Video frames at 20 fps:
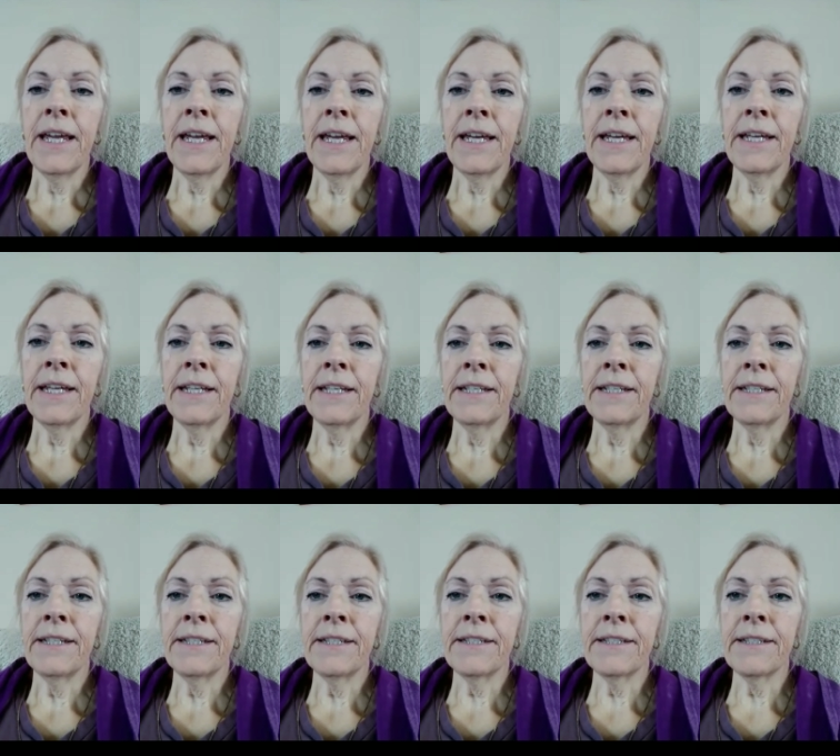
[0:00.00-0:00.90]

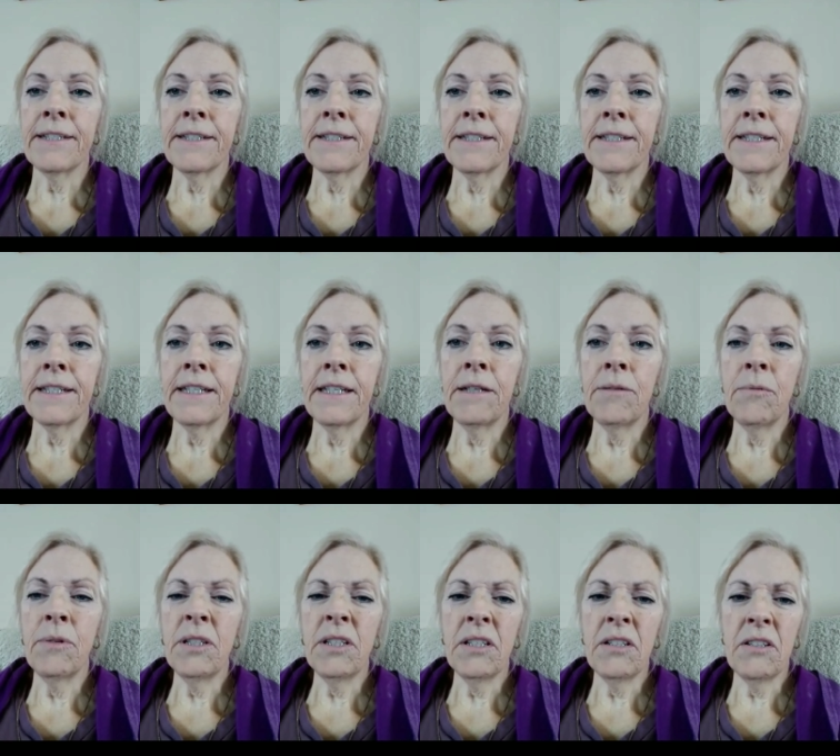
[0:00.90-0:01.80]
And it
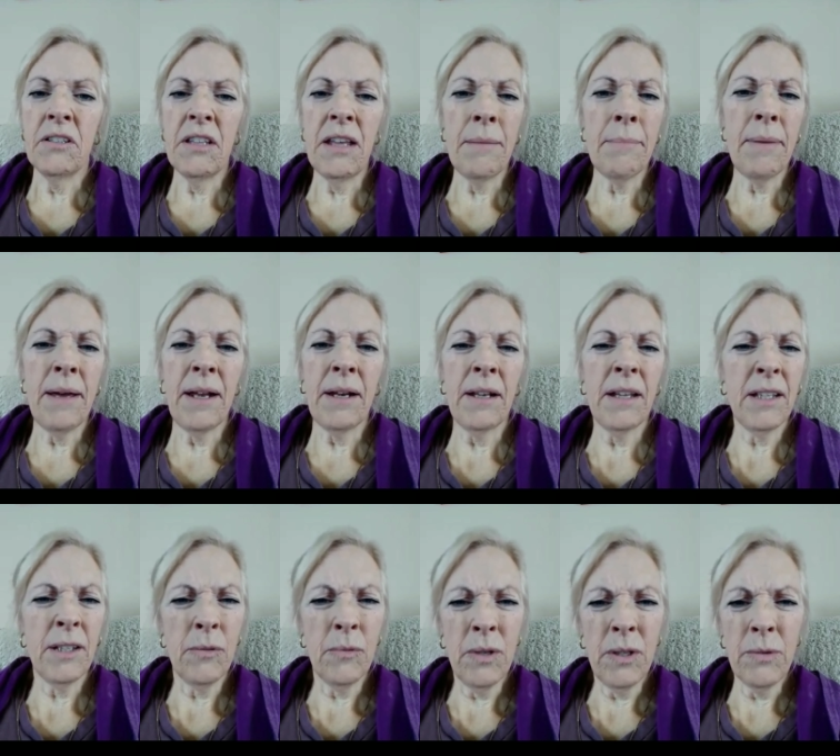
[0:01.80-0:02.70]
wasn't that bad.
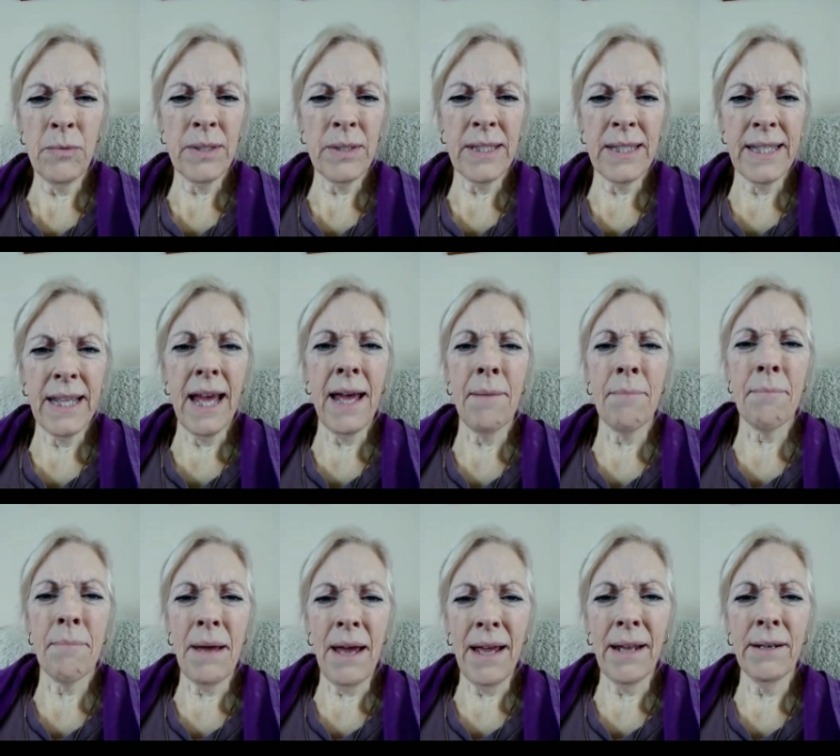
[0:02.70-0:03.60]
Like the weather wasn't that
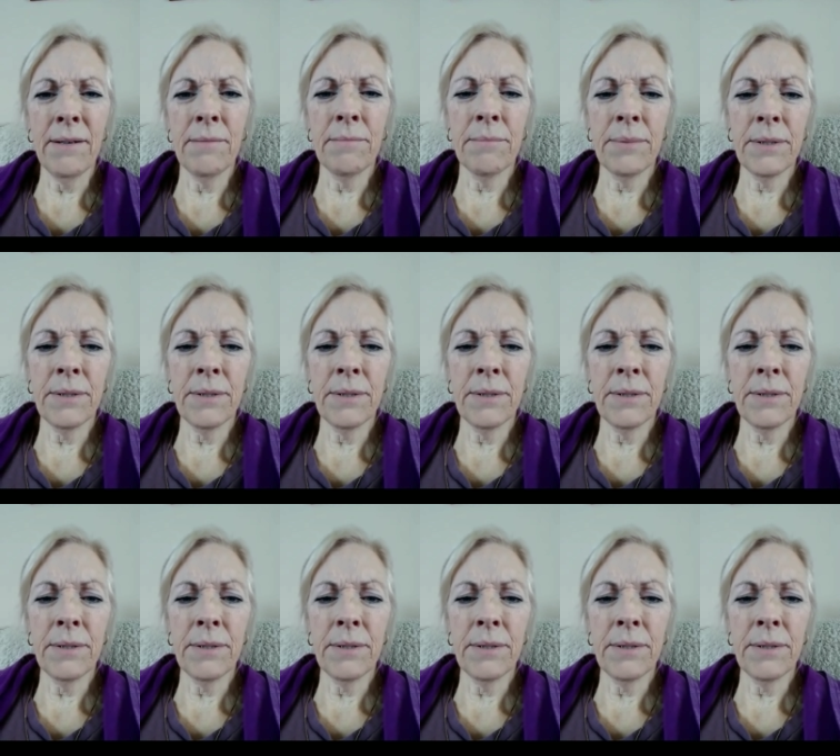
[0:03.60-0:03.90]
bad,